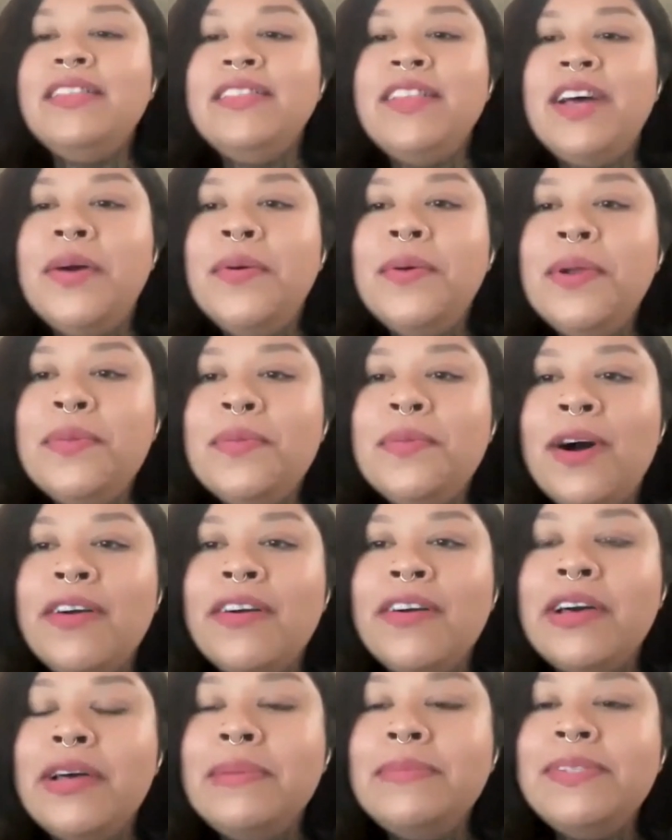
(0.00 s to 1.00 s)
Hello and
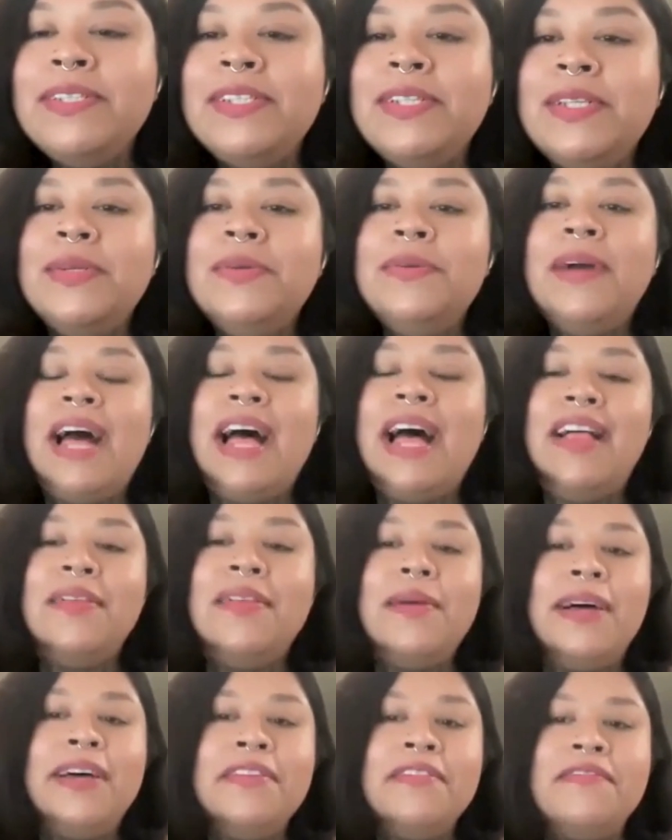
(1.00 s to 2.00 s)
welcome to
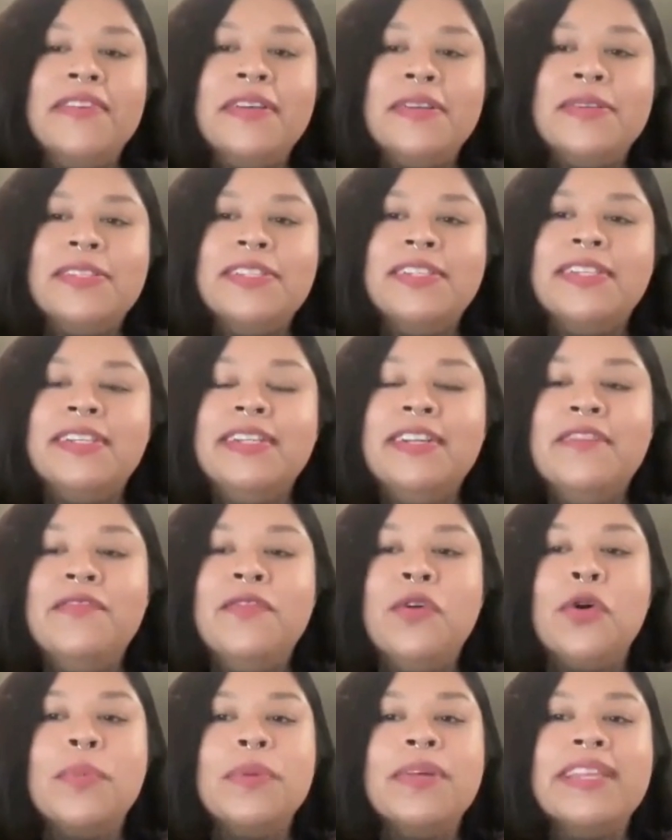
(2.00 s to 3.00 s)
L Unfiltered,
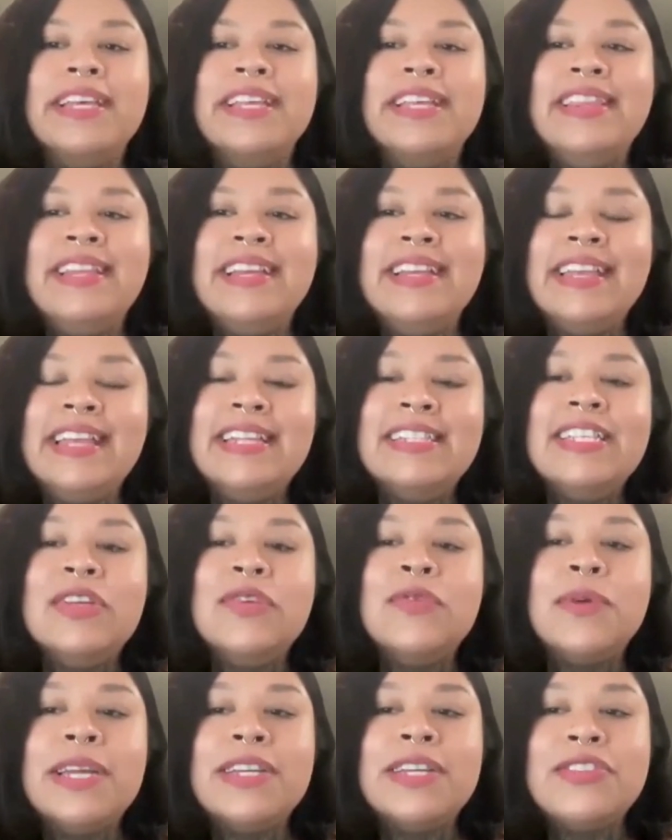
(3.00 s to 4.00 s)
formerly
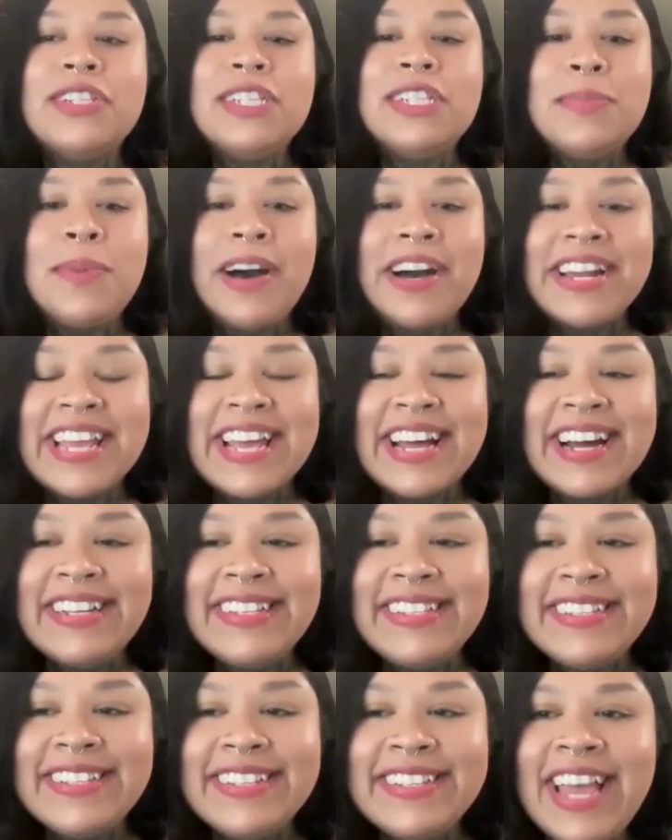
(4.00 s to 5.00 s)
TianquiztliCreations
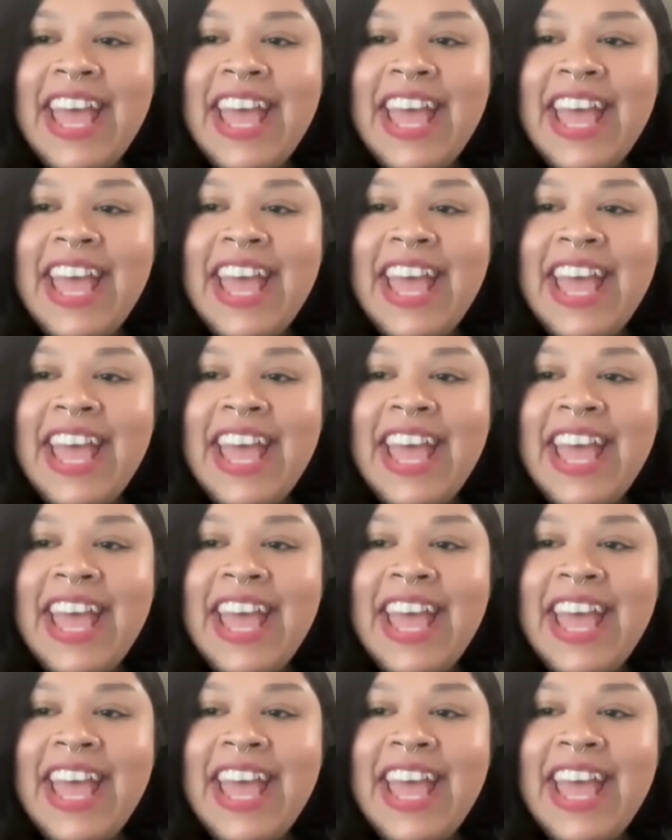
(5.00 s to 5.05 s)
podcast.